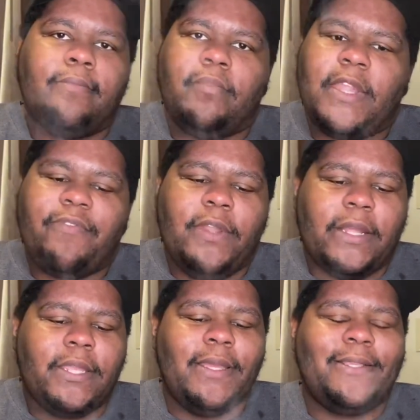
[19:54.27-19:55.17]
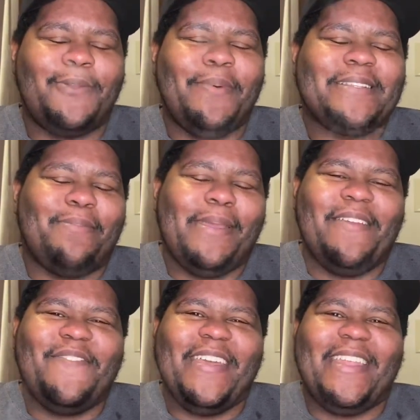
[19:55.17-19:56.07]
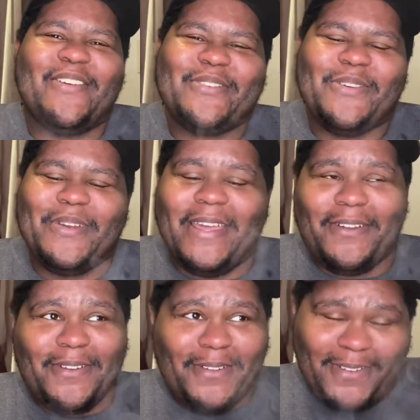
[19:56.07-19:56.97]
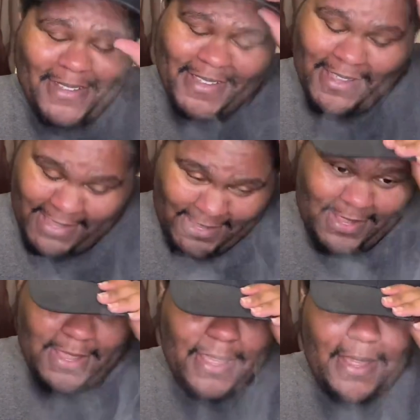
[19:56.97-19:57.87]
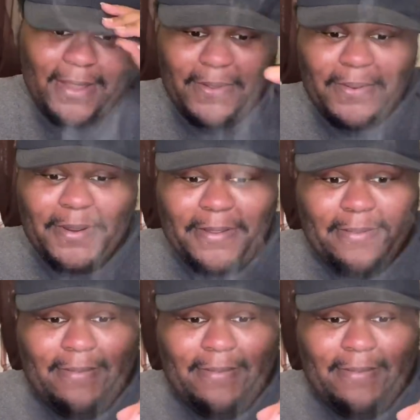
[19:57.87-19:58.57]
I feel like this recipe video is so ghetto. I don't know.